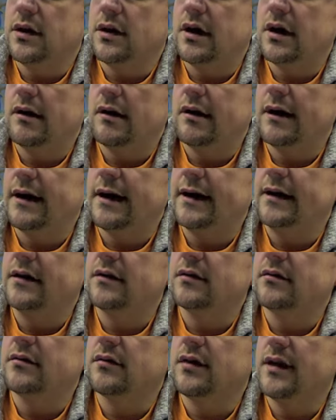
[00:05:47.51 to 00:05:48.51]
All right.
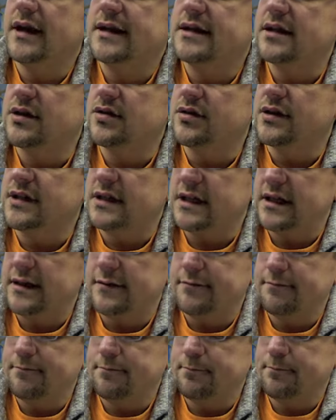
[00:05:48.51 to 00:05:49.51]
Well, that's
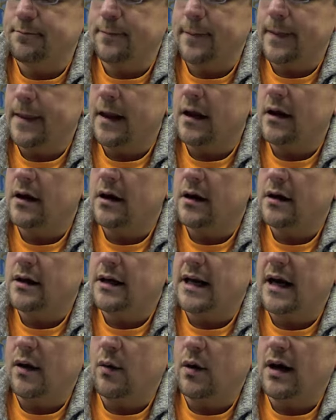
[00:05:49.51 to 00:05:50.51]
interesting.
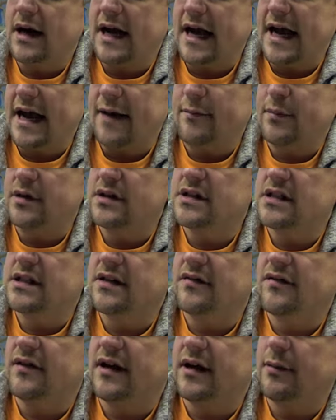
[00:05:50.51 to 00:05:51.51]
Now, what happens
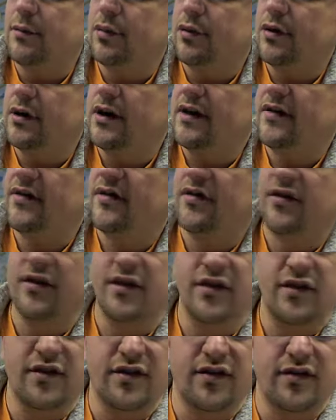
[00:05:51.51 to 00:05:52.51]
if I press
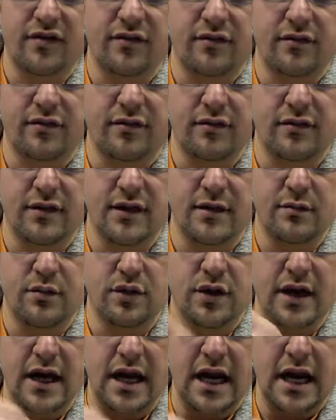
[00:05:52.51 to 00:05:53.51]
this
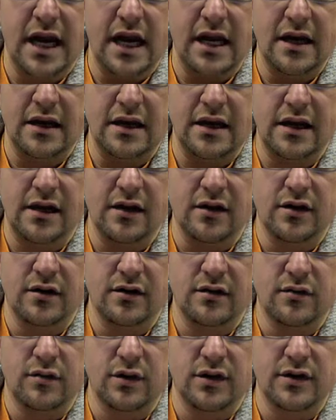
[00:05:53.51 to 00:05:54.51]
number 8 here
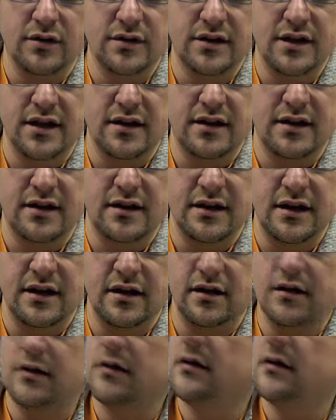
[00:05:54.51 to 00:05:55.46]
when there's nothing there?